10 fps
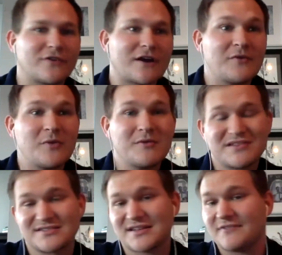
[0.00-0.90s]
for everyone,
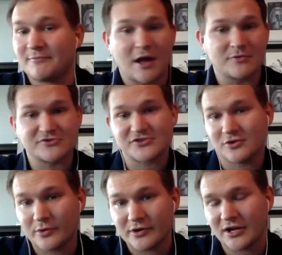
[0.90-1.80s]
because I was
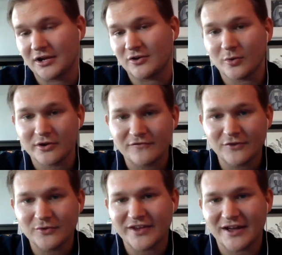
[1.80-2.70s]
ignored a
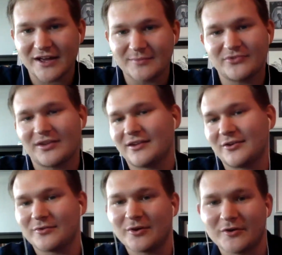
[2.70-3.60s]
few times. I
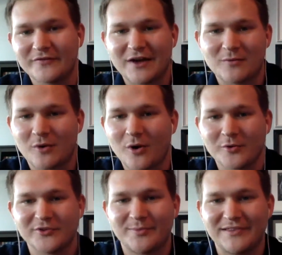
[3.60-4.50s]
don't know if that will
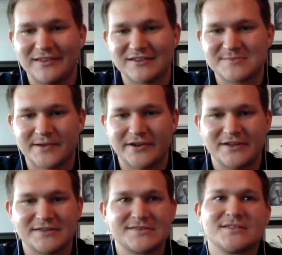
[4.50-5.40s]
always be the
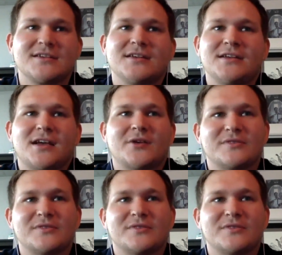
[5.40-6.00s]
experience. I